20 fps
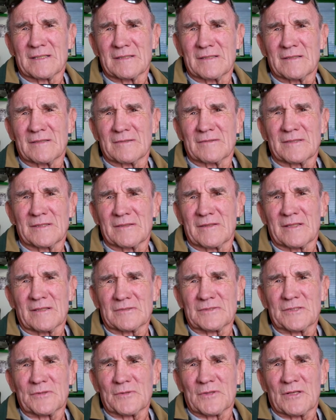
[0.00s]
you know, they
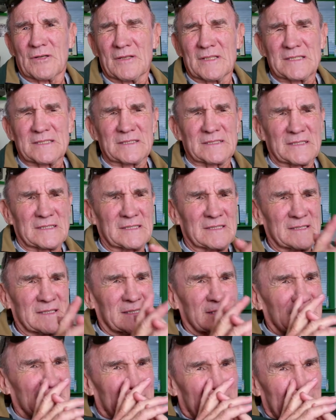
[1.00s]
thought you were crazy.
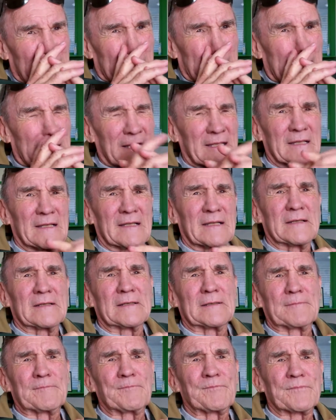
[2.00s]

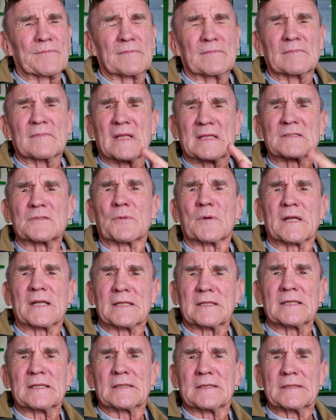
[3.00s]
And that's what
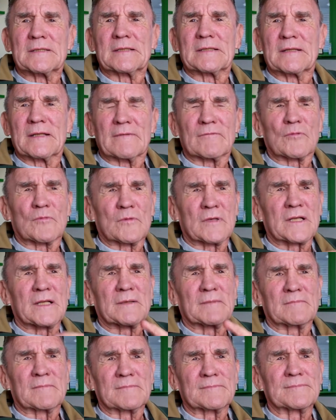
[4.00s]
I did, and every one
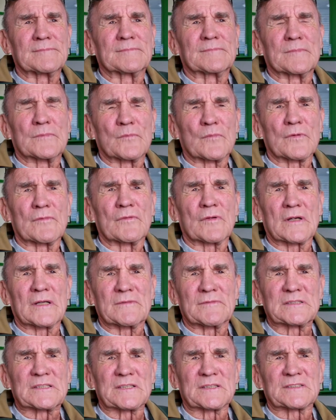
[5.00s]
of them were
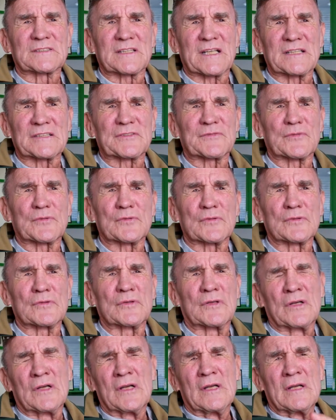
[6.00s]
very successful
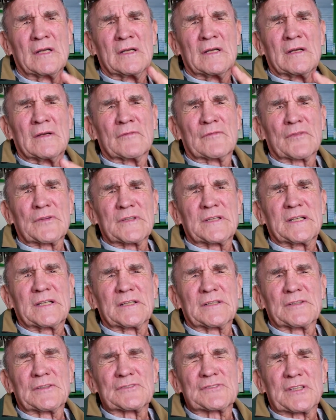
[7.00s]
for
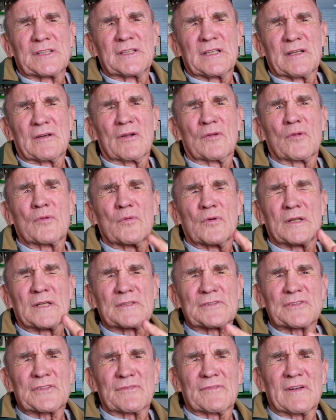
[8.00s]
years, and the only one
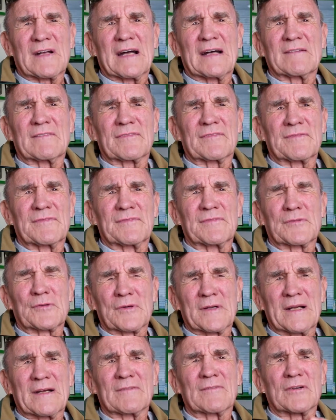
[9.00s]
that survived
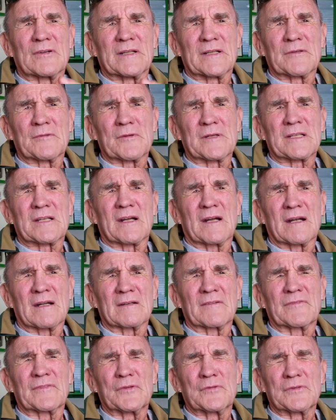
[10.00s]
forever and then
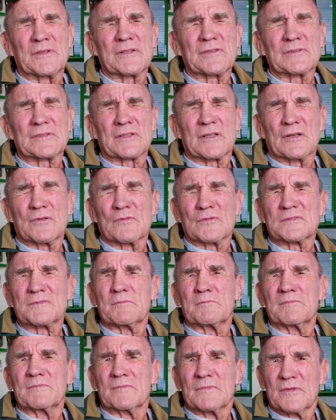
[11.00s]
retired a few years ago was
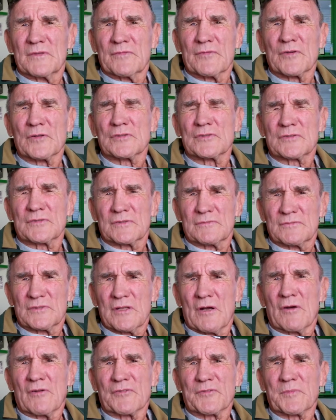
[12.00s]
the first
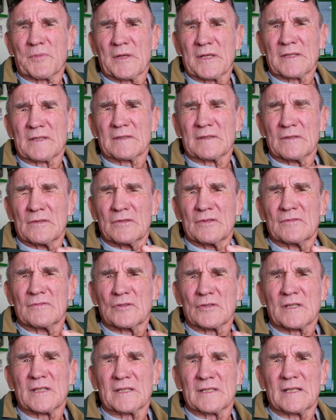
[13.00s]
offspring in
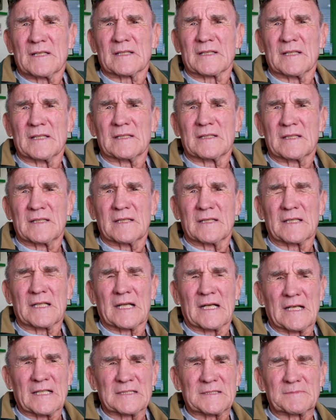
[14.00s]
Louisville, Kentucky, Kenny
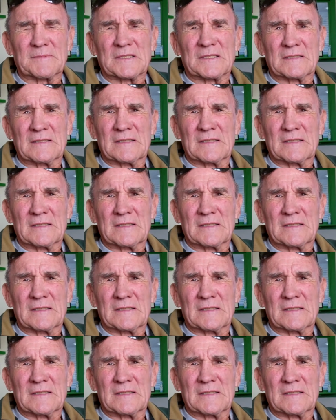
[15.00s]
Heisman.